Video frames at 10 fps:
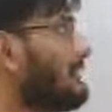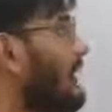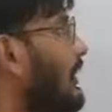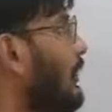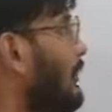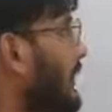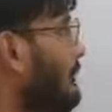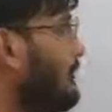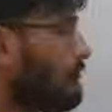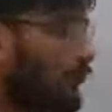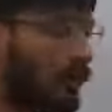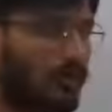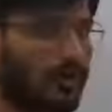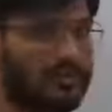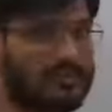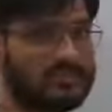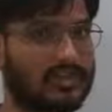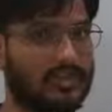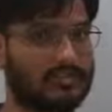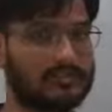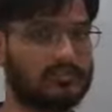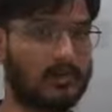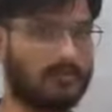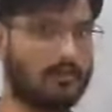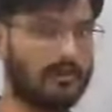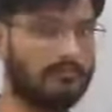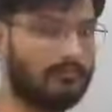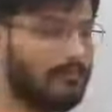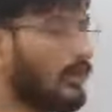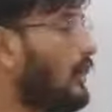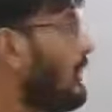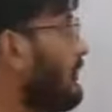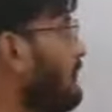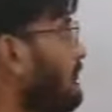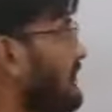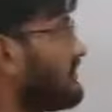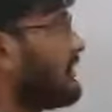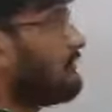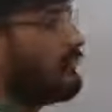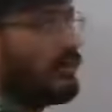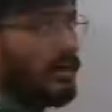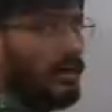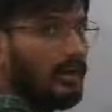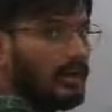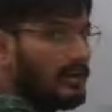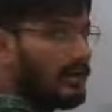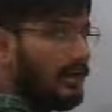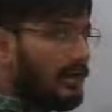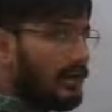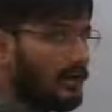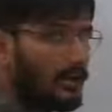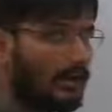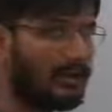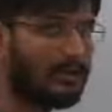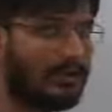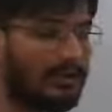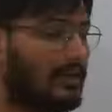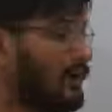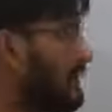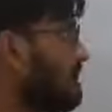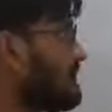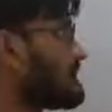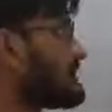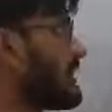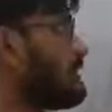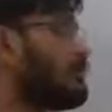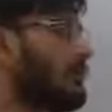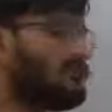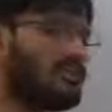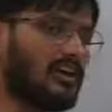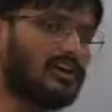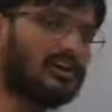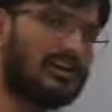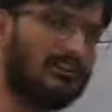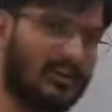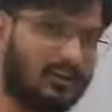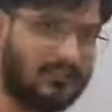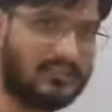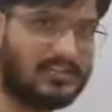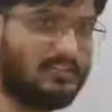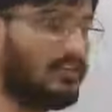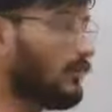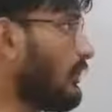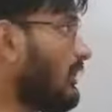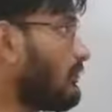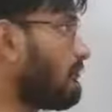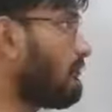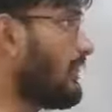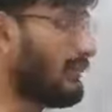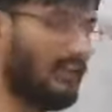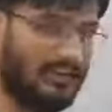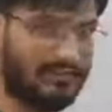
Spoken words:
Okay. Before going to solve this problem, first of all, here which type of circuit given? First of all, we have to find that.